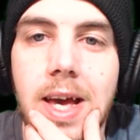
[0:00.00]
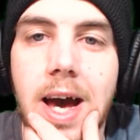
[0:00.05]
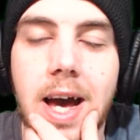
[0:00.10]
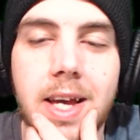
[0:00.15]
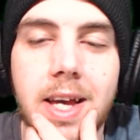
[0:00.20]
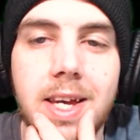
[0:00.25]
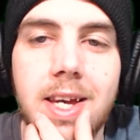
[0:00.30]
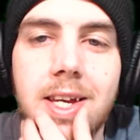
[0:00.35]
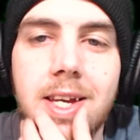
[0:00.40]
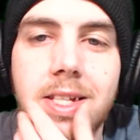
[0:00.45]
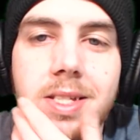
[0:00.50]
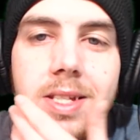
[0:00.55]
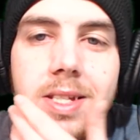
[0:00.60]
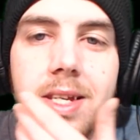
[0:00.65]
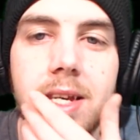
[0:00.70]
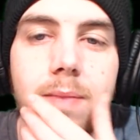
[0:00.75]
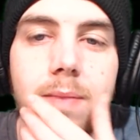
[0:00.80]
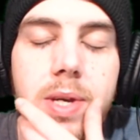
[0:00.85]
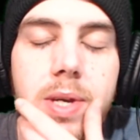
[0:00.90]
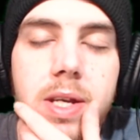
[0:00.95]
I can't
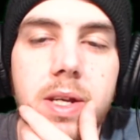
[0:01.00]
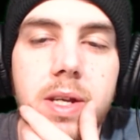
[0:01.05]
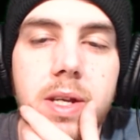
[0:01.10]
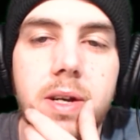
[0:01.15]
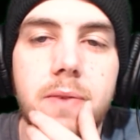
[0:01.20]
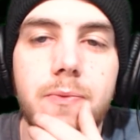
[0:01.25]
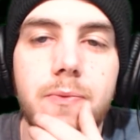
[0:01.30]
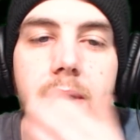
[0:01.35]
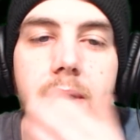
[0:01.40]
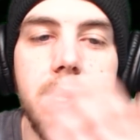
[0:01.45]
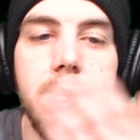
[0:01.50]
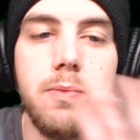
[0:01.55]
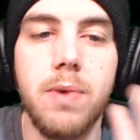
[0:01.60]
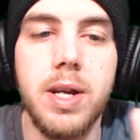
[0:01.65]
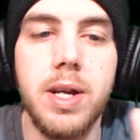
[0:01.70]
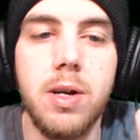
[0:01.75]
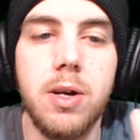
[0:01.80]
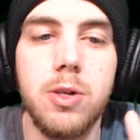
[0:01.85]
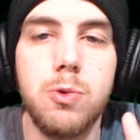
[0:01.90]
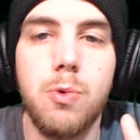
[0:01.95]
see it being a flight
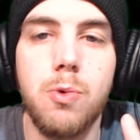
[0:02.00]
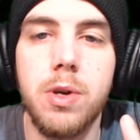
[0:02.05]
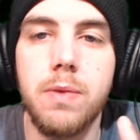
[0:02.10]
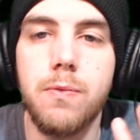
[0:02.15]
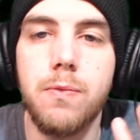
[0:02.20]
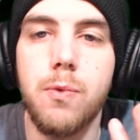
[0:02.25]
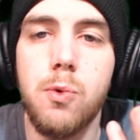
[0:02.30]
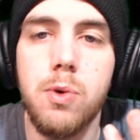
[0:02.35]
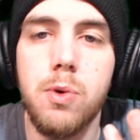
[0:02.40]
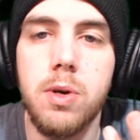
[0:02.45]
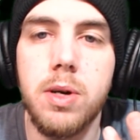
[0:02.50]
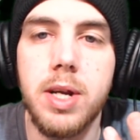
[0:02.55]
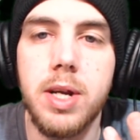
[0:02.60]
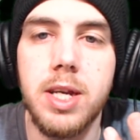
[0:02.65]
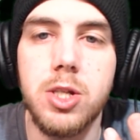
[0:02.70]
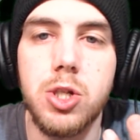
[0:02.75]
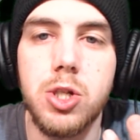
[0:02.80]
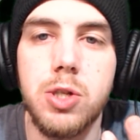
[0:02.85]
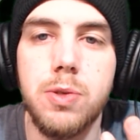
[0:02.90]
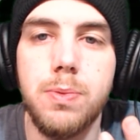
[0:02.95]
radar 24
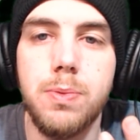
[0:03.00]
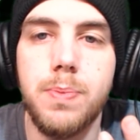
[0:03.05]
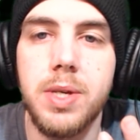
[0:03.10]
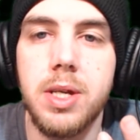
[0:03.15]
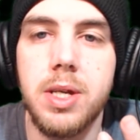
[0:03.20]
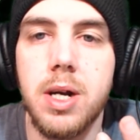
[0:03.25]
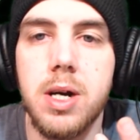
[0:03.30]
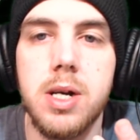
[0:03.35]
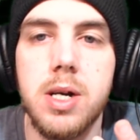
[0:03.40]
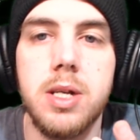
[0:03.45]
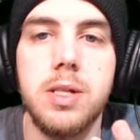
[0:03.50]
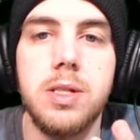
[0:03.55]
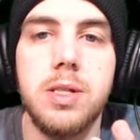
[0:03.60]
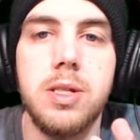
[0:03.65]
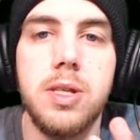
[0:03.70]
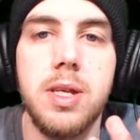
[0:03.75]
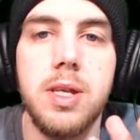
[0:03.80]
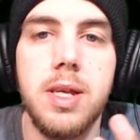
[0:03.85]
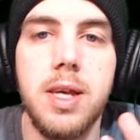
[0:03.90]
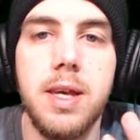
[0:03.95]
issue,
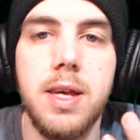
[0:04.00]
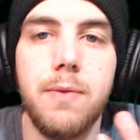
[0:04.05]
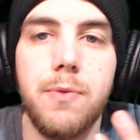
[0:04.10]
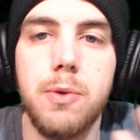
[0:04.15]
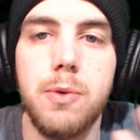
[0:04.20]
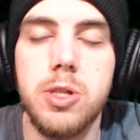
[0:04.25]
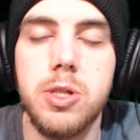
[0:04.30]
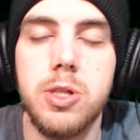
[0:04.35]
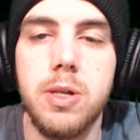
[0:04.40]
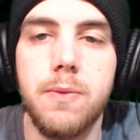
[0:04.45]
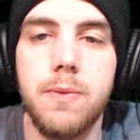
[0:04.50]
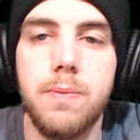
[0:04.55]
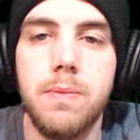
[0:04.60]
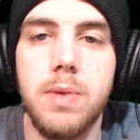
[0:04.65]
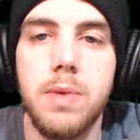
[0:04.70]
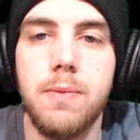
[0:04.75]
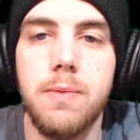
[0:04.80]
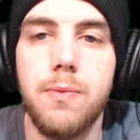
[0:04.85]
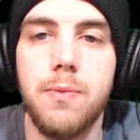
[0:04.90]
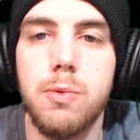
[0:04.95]
because if it was
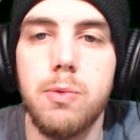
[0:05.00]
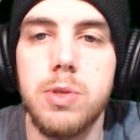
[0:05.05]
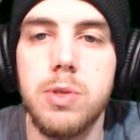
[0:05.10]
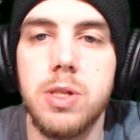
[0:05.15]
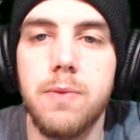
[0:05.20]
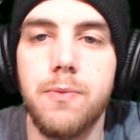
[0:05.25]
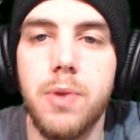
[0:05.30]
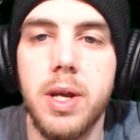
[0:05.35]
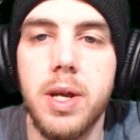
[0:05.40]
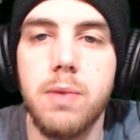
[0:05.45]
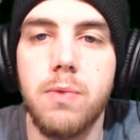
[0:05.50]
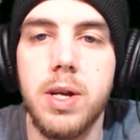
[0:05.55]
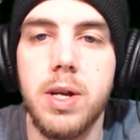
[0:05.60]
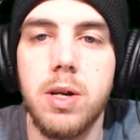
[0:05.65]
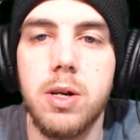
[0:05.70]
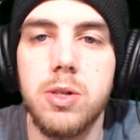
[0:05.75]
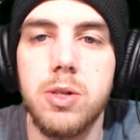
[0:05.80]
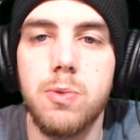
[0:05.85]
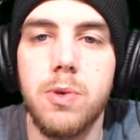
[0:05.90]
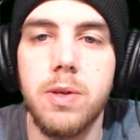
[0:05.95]
a flight
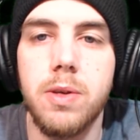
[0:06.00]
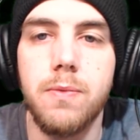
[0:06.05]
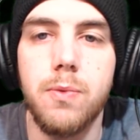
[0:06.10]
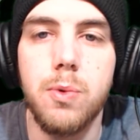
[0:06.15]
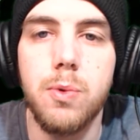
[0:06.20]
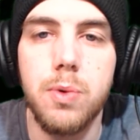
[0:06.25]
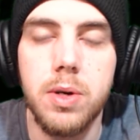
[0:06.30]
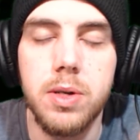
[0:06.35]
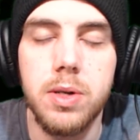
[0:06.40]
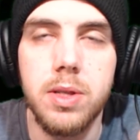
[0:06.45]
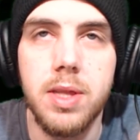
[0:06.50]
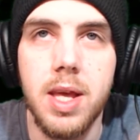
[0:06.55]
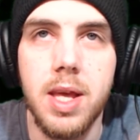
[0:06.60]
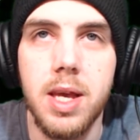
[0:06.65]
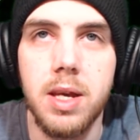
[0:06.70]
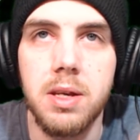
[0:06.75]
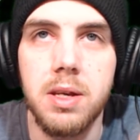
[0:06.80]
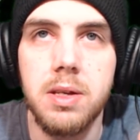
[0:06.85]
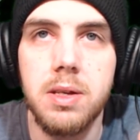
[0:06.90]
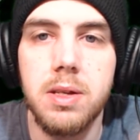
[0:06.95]
radar 24
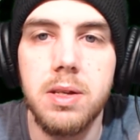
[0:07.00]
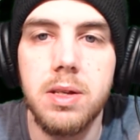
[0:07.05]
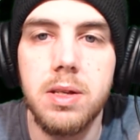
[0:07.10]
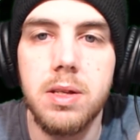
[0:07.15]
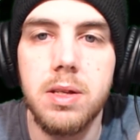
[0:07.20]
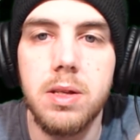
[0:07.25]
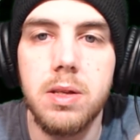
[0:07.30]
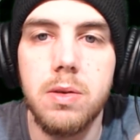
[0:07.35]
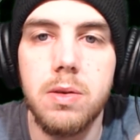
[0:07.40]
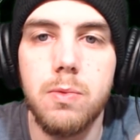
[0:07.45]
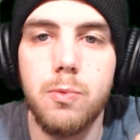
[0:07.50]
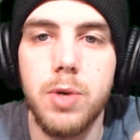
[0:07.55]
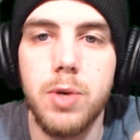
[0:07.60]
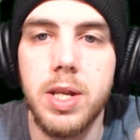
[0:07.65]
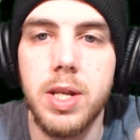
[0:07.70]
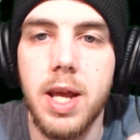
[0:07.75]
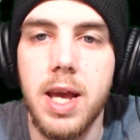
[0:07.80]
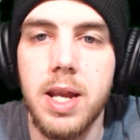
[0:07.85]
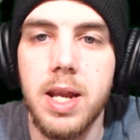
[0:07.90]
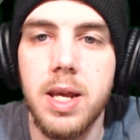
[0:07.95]
thing,
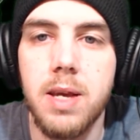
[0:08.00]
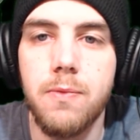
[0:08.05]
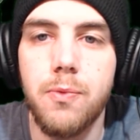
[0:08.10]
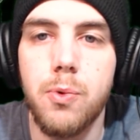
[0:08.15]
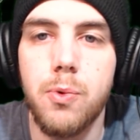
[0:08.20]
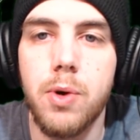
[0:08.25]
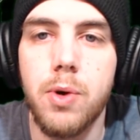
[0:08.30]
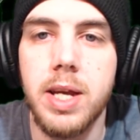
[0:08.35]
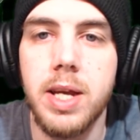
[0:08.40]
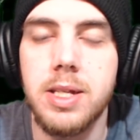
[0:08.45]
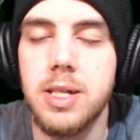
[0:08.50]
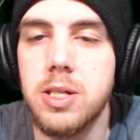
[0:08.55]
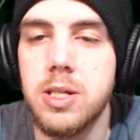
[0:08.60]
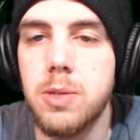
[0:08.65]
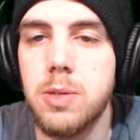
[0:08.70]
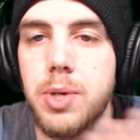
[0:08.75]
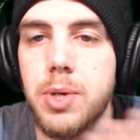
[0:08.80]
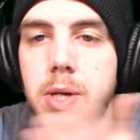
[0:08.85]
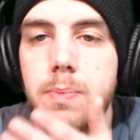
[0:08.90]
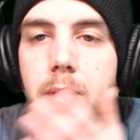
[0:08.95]
when N848
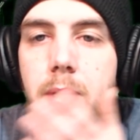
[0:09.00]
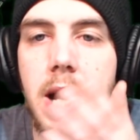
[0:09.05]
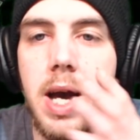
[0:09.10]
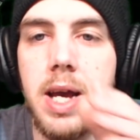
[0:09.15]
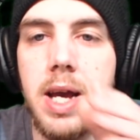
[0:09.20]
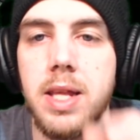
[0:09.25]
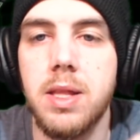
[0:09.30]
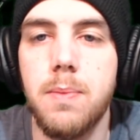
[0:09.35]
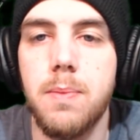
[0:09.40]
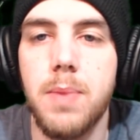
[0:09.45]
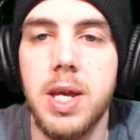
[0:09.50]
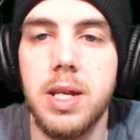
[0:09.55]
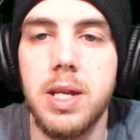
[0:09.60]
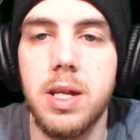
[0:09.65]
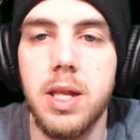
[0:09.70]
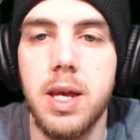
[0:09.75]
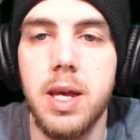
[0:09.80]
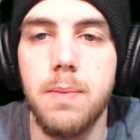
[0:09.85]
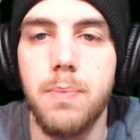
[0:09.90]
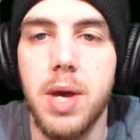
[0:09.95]
disappeared behind the
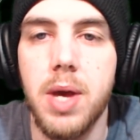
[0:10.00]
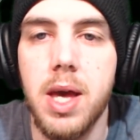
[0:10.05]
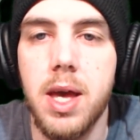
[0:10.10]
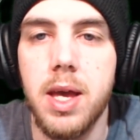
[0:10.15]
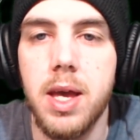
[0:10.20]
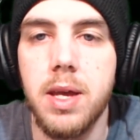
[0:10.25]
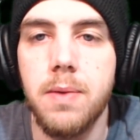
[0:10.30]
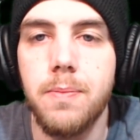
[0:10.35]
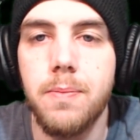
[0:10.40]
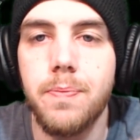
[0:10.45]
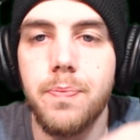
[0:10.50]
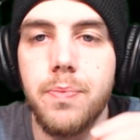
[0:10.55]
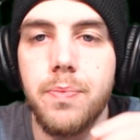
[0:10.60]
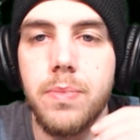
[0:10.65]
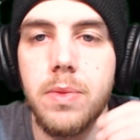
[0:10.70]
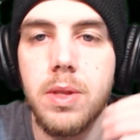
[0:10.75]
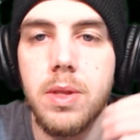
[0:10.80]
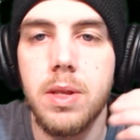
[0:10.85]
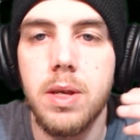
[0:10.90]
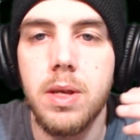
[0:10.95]
Mandalay Bay,
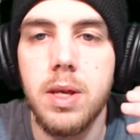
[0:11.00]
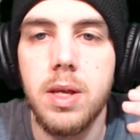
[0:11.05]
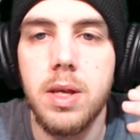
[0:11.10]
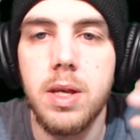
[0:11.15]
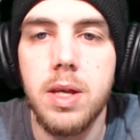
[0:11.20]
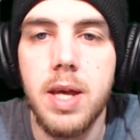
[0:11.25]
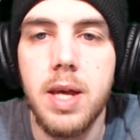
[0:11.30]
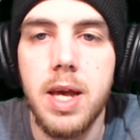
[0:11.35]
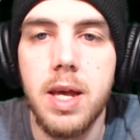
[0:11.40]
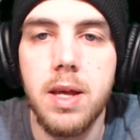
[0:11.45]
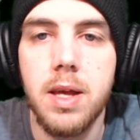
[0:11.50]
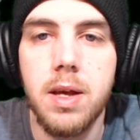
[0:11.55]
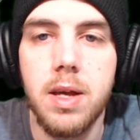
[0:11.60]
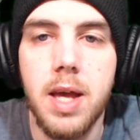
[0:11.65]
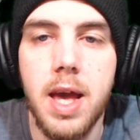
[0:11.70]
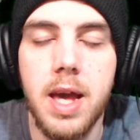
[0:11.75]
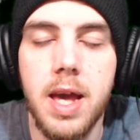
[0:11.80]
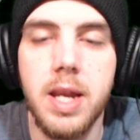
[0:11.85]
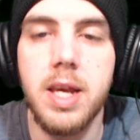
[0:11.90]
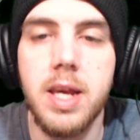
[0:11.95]

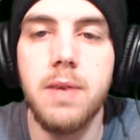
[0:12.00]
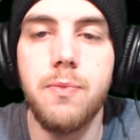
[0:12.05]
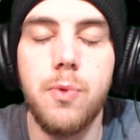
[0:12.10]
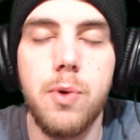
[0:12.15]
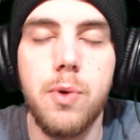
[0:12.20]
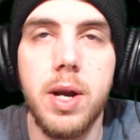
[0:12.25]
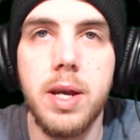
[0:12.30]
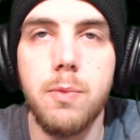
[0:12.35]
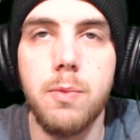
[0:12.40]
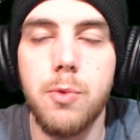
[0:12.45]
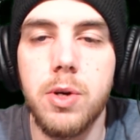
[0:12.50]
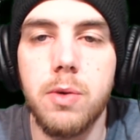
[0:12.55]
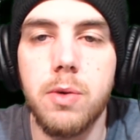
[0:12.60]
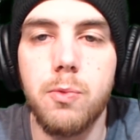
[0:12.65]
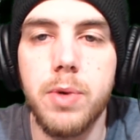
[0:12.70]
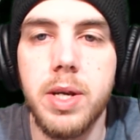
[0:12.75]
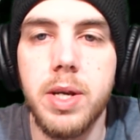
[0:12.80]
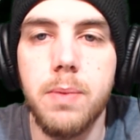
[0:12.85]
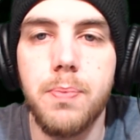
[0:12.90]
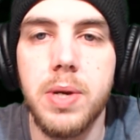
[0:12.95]
N848 would have
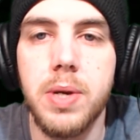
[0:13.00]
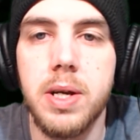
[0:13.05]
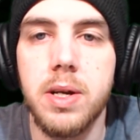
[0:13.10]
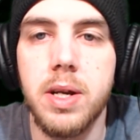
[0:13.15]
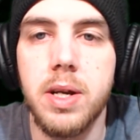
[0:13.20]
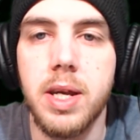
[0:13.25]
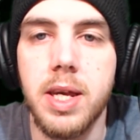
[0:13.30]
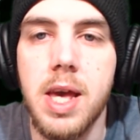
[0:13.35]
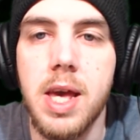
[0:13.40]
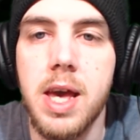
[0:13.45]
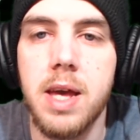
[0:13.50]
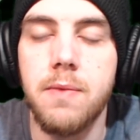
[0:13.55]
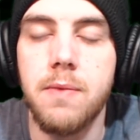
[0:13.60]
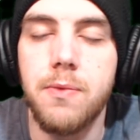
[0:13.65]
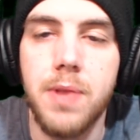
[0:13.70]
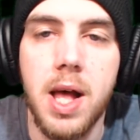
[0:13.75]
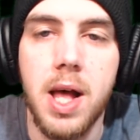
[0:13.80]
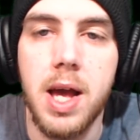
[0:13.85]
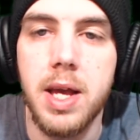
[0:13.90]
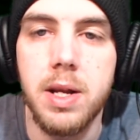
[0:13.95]
reappeared again
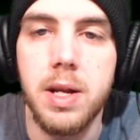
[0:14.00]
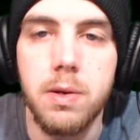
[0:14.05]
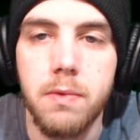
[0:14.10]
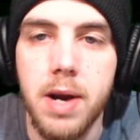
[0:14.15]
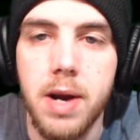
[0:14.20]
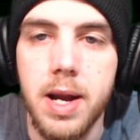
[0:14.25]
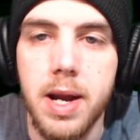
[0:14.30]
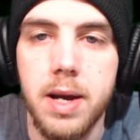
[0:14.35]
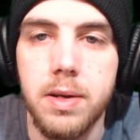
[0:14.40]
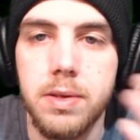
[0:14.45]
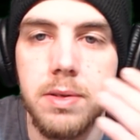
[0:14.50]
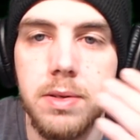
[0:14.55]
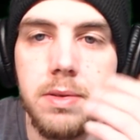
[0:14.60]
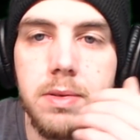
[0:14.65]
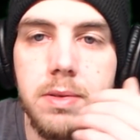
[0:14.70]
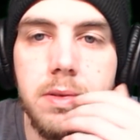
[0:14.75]
flying around.